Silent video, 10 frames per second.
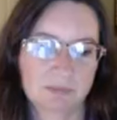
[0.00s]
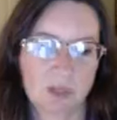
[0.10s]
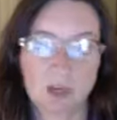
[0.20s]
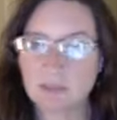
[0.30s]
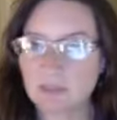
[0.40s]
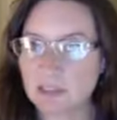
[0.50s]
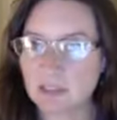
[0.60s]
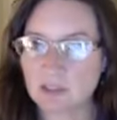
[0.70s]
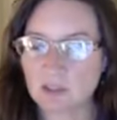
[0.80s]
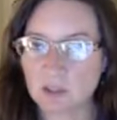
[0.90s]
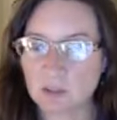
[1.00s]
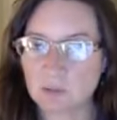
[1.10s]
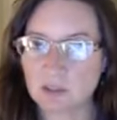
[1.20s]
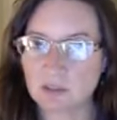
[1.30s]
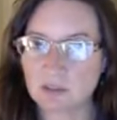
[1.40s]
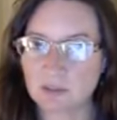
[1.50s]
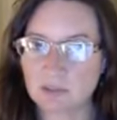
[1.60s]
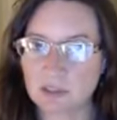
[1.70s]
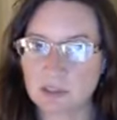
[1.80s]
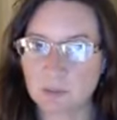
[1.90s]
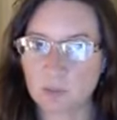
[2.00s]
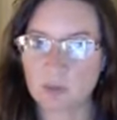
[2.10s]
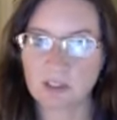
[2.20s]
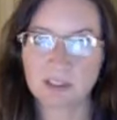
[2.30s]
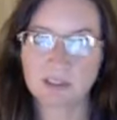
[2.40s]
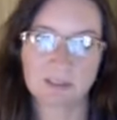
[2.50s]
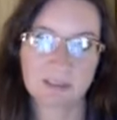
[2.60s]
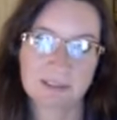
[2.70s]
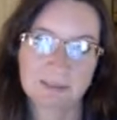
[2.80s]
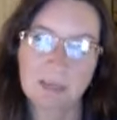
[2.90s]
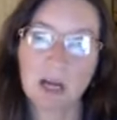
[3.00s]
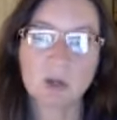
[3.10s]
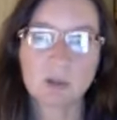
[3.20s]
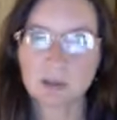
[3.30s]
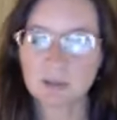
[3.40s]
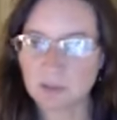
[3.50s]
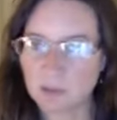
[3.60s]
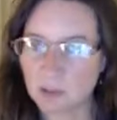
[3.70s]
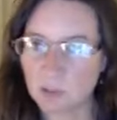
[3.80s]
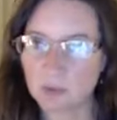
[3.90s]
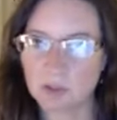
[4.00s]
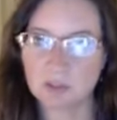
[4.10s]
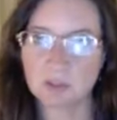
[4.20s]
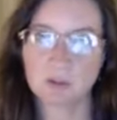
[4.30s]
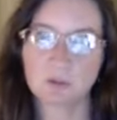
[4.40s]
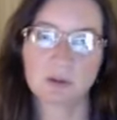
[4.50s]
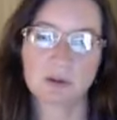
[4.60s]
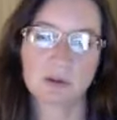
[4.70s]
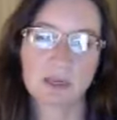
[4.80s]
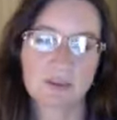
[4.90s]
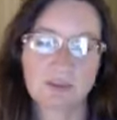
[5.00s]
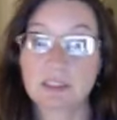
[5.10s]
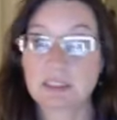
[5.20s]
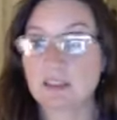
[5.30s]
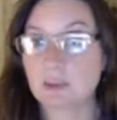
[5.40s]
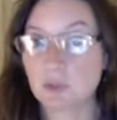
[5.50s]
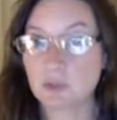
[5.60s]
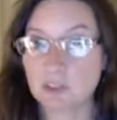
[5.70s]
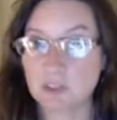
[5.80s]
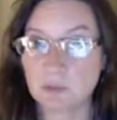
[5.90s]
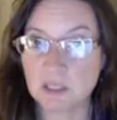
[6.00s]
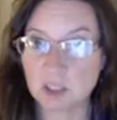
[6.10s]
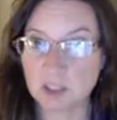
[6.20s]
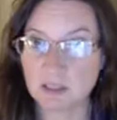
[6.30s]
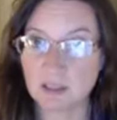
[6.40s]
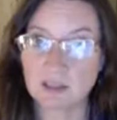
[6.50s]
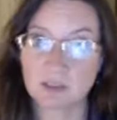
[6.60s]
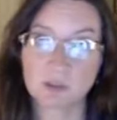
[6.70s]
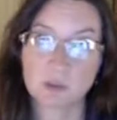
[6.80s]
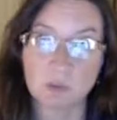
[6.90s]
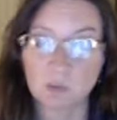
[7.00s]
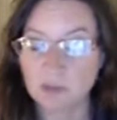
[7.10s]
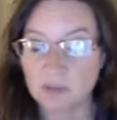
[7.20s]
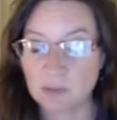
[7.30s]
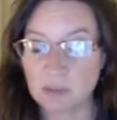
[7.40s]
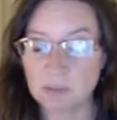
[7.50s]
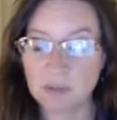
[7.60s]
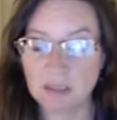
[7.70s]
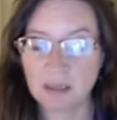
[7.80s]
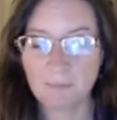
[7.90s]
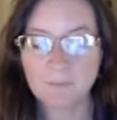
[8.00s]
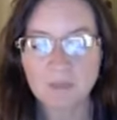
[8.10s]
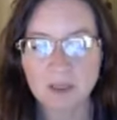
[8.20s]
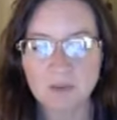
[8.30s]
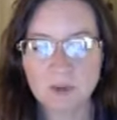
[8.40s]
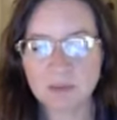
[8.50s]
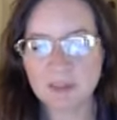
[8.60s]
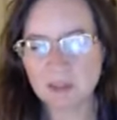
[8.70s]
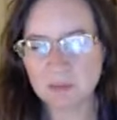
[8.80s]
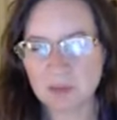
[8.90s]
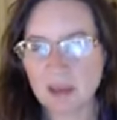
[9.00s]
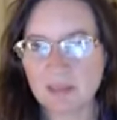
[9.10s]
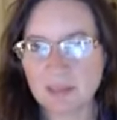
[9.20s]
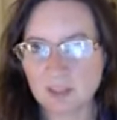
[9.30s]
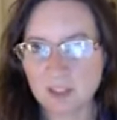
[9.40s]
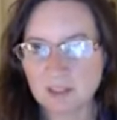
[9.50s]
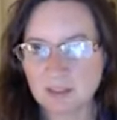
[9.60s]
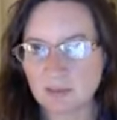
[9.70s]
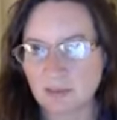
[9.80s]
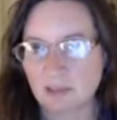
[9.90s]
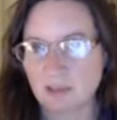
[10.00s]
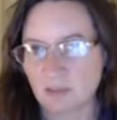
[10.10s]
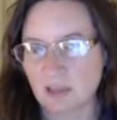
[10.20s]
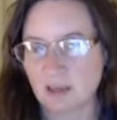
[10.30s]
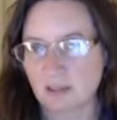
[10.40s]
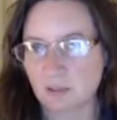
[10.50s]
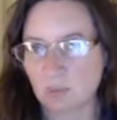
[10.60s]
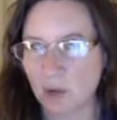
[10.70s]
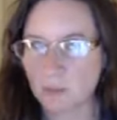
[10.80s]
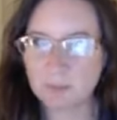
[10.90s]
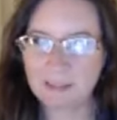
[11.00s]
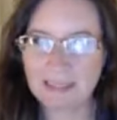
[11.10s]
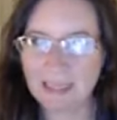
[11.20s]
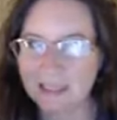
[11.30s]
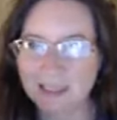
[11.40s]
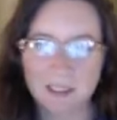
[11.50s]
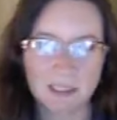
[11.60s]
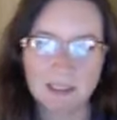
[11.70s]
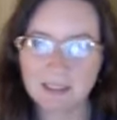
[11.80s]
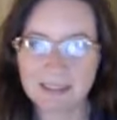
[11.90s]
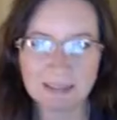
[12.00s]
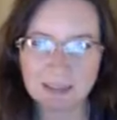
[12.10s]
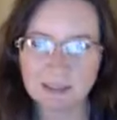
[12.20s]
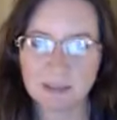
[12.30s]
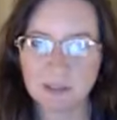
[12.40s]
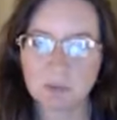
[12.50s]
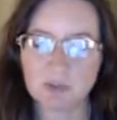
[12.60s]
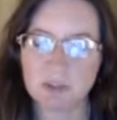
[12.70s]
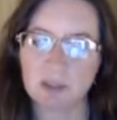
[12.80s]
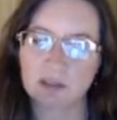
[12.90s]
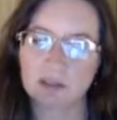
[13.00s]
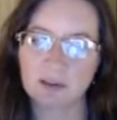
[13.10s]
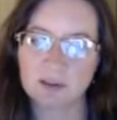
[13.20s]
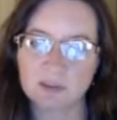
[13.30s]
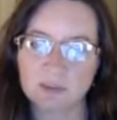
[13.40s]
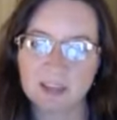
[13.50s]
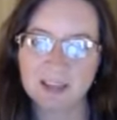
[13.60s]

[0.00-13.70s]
confidence in terms of feeling not good enough for the other person, or feeling like the person diminishes us, or whatever it might be. If you think about just the very fact that probably at least 90% of